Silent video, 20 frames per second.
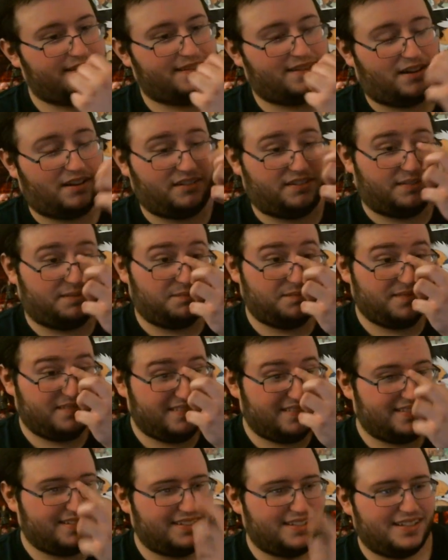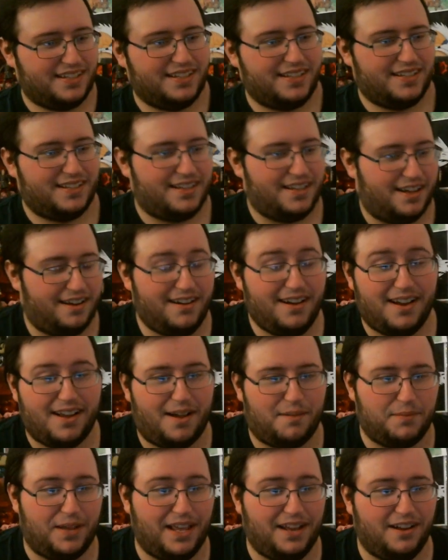Awesome. All right,
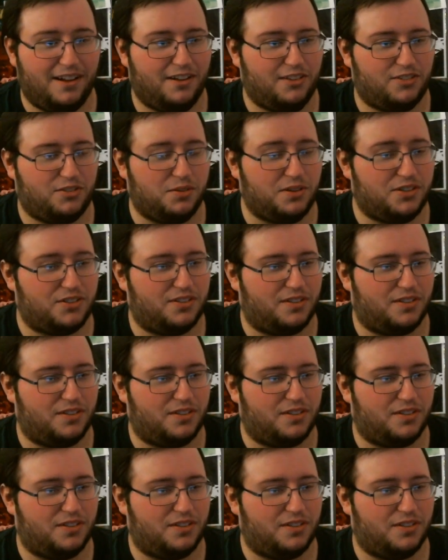I'm getting on Switch,